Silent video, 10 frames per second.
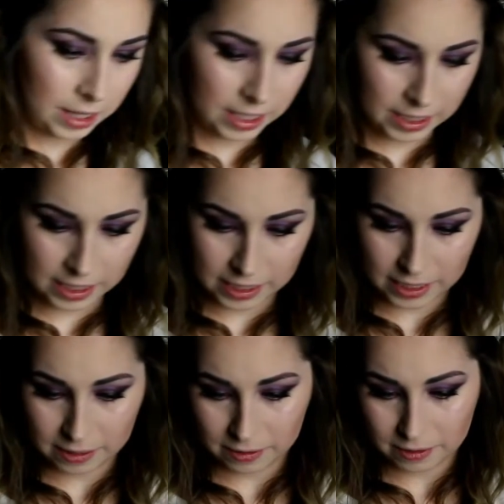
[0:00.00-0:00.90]
This is,
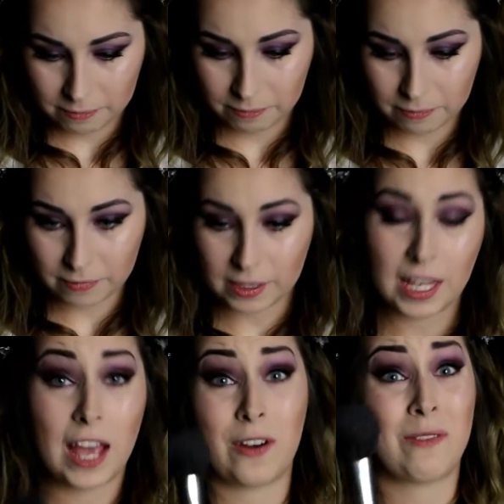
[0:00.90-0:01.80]

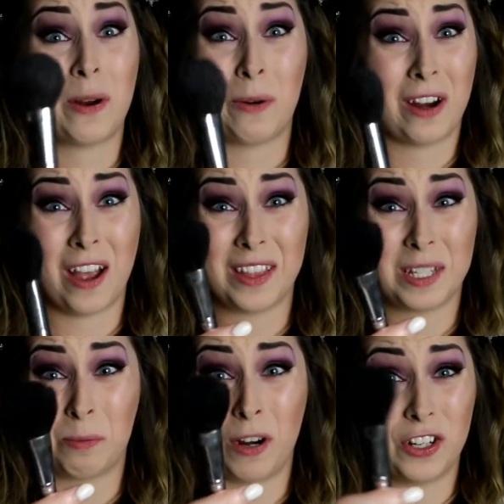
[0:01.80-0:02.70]
I don't even know where I got this
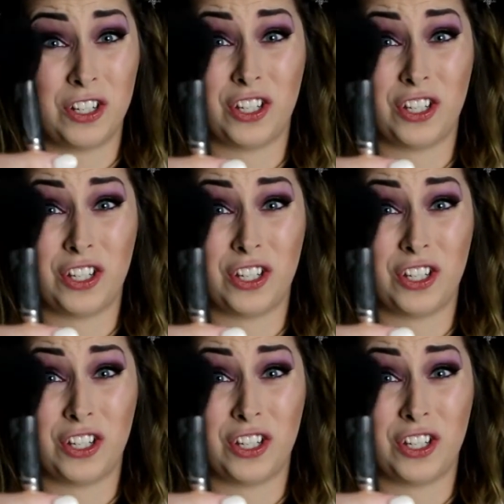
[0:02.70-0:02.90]
brush.